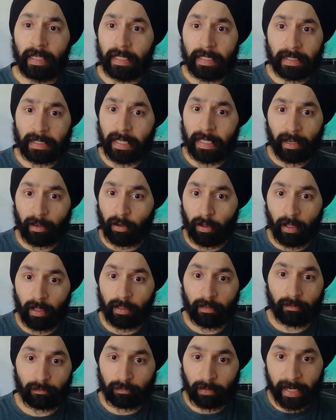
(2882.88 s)
he's not
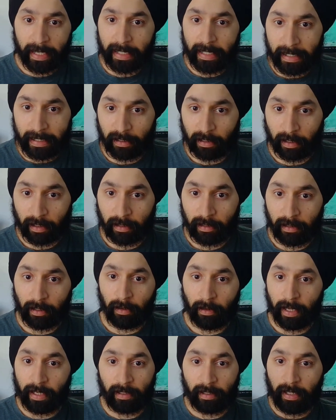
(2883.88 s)
all right either.
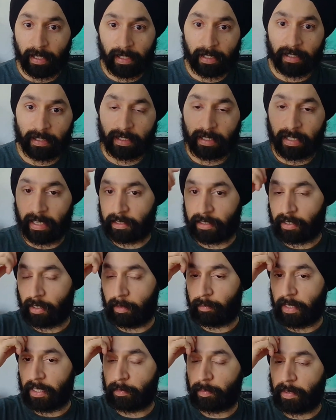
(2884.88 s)
I didn't like his stance
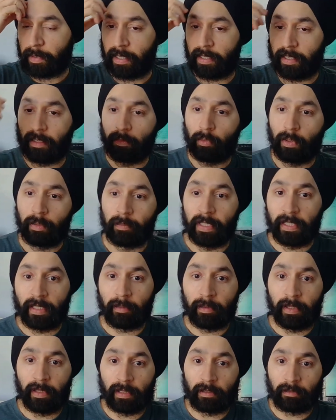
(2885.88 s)
on panch pyare and women.
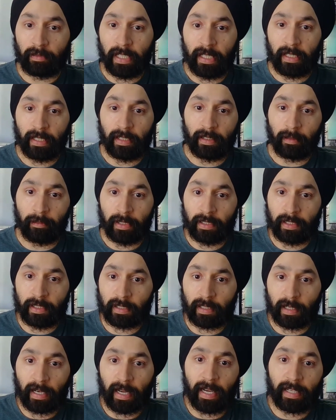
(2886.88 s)
I mean, read it. I mean,
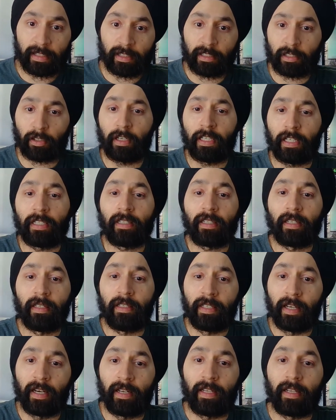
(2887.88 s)
just the Rat has already
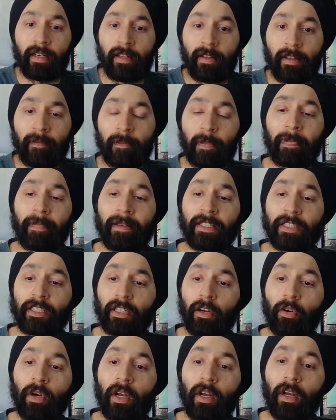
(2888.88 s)
done it.
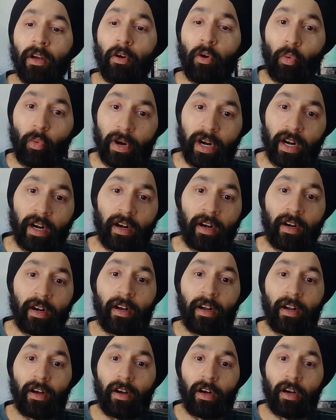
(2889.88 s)
So
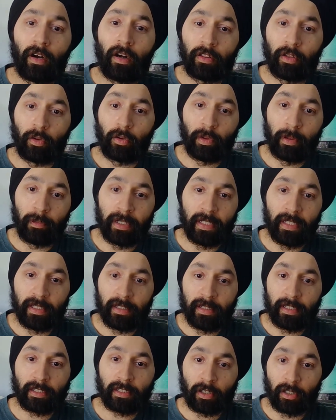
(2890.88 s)
where are the women
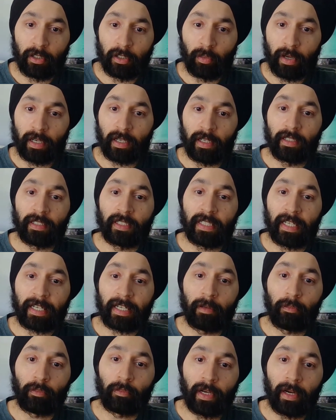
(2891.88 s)
in these Gurdwaras
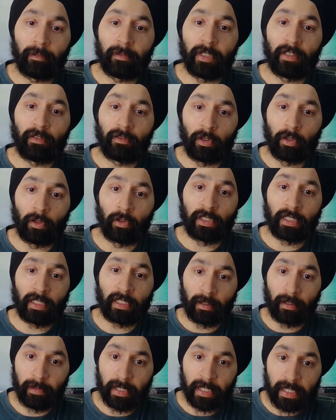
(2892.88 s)
taking prominent roles in
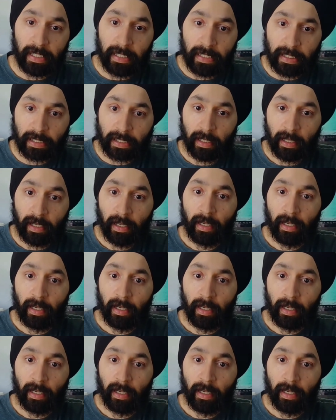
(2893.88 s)
committees,